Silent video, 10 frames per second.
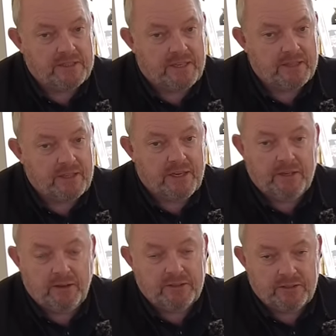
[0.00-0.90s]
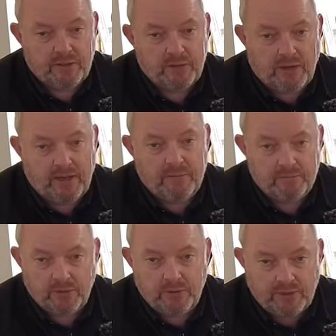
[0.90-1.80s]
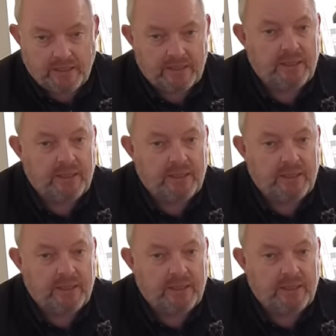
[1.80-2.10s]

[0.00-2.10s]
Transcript: tanks and I still am doing that